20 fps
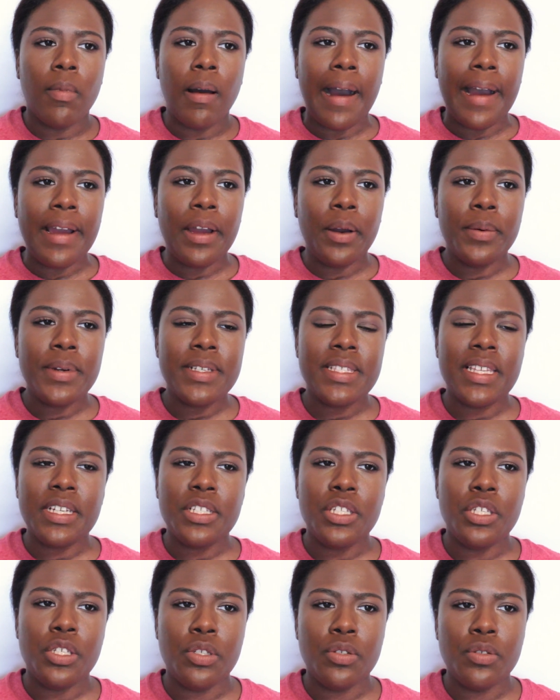I always
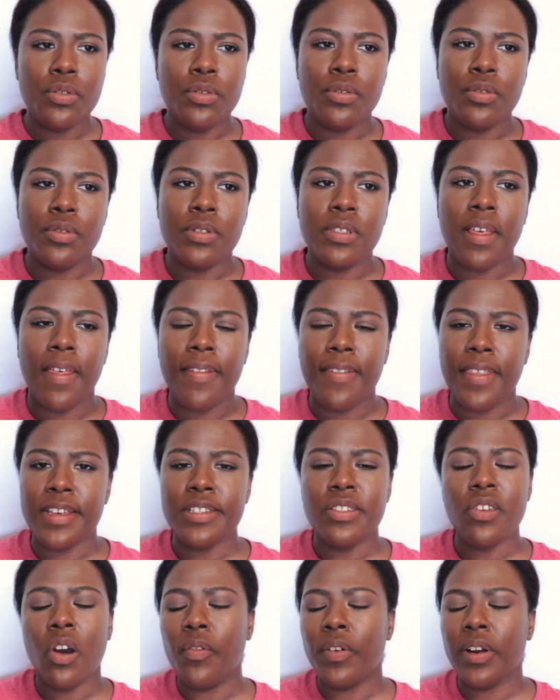like to use
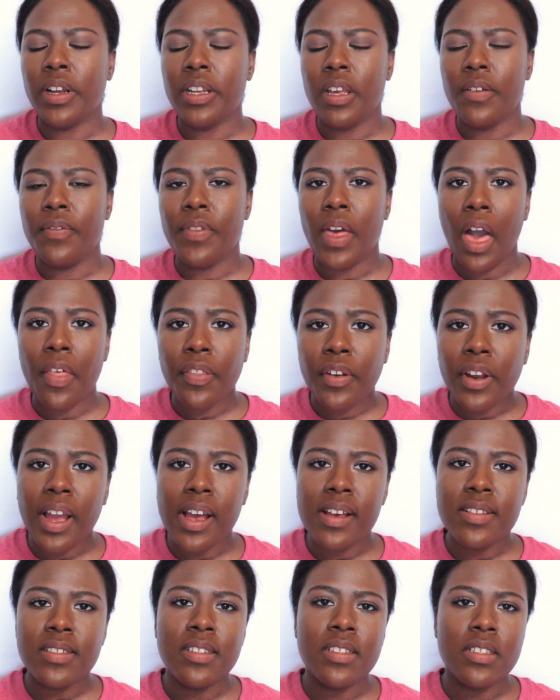this over any of the other
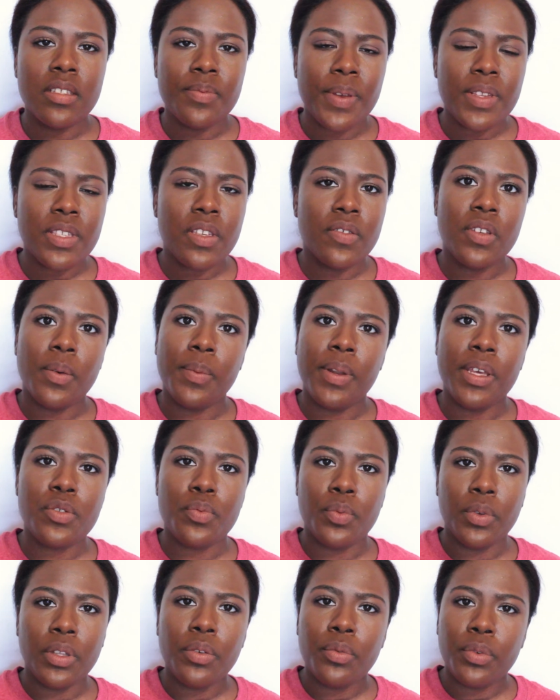acids, especially if somebody
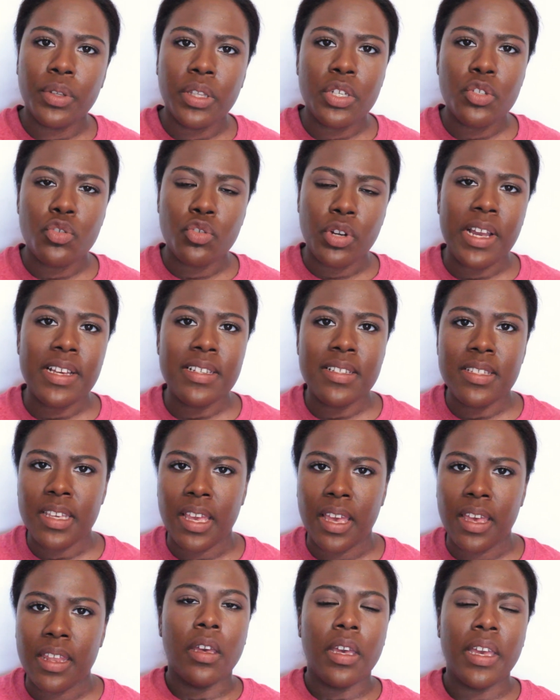has really dry
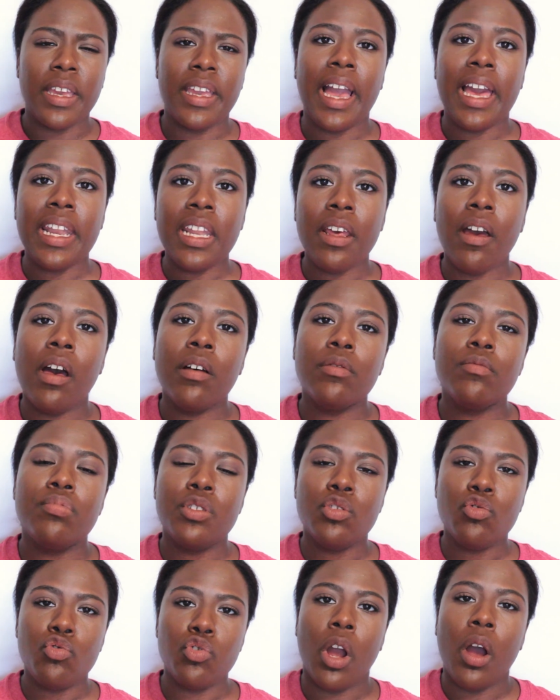skin. It kind of
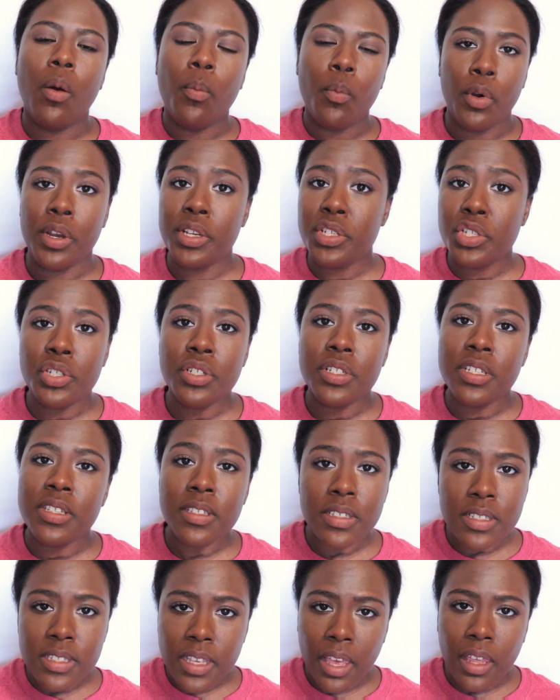helps draw moisture to
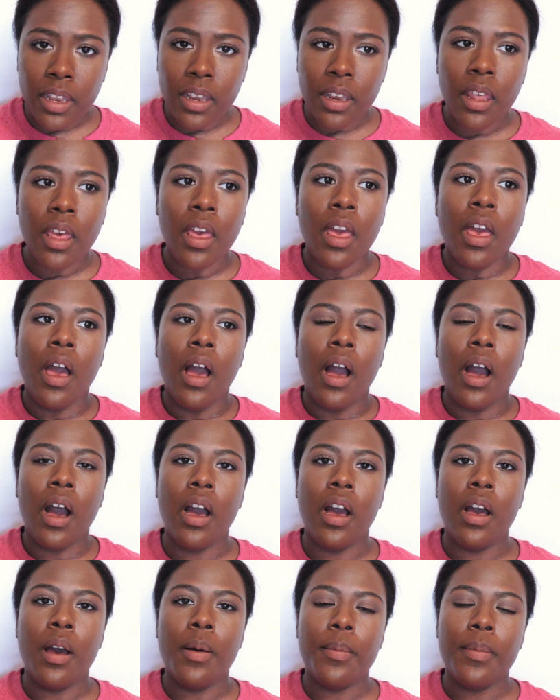the skin,
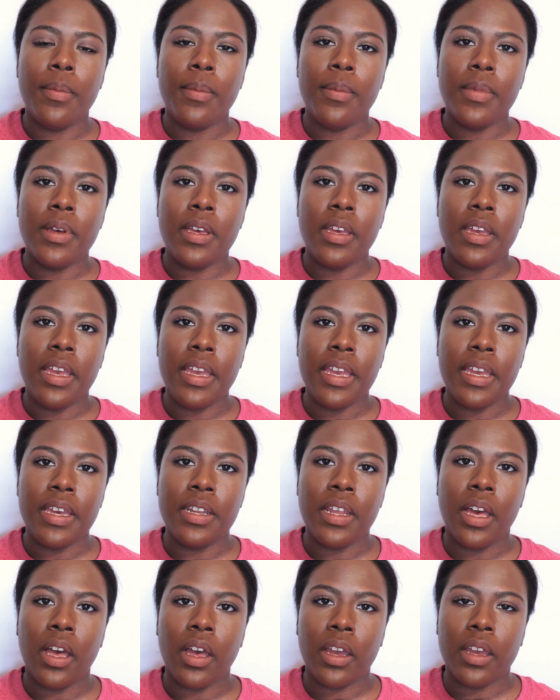
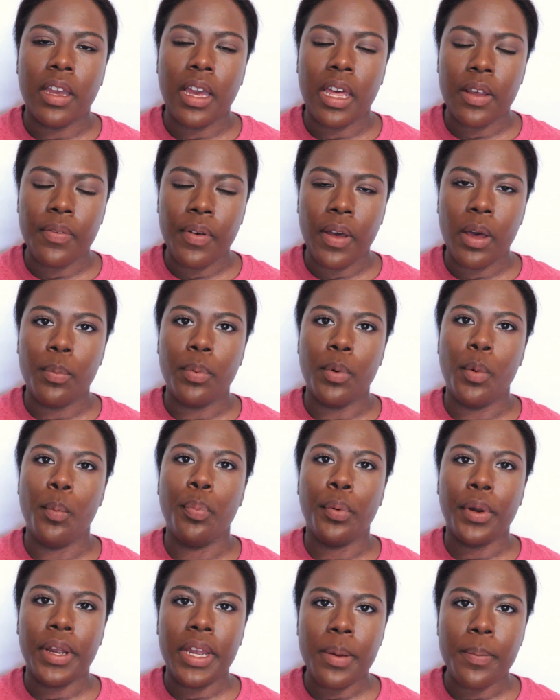and kind of
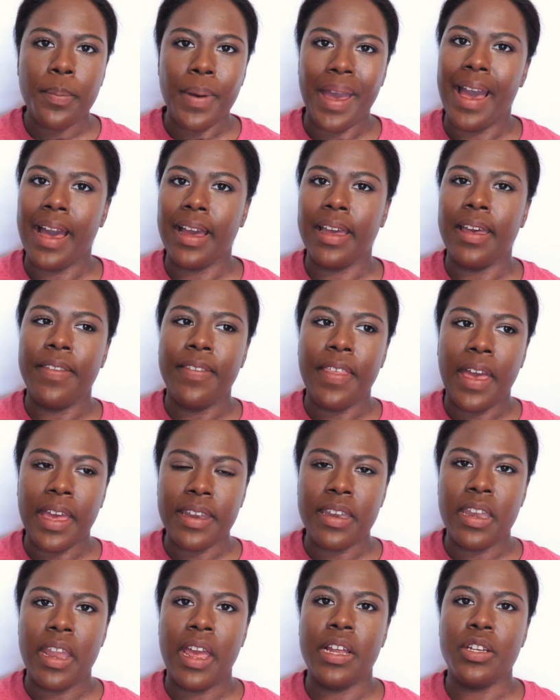help bring back
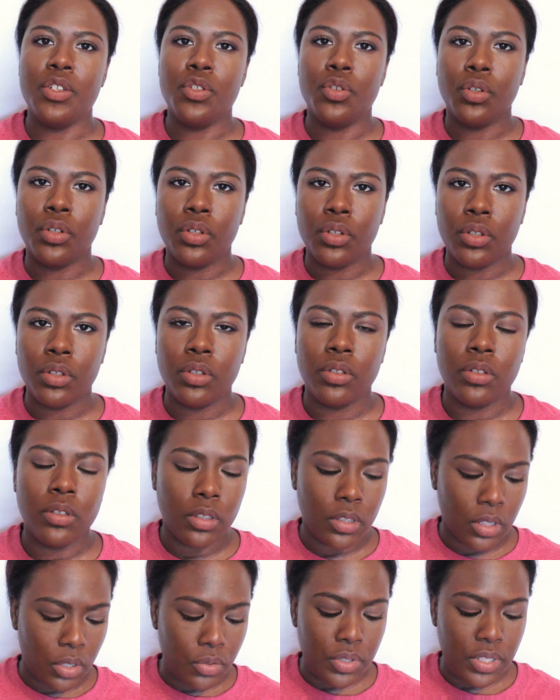that natural
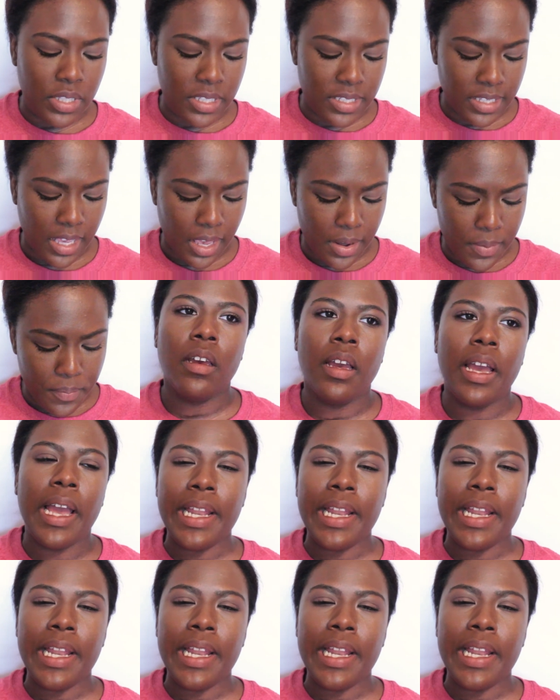glow to the skin.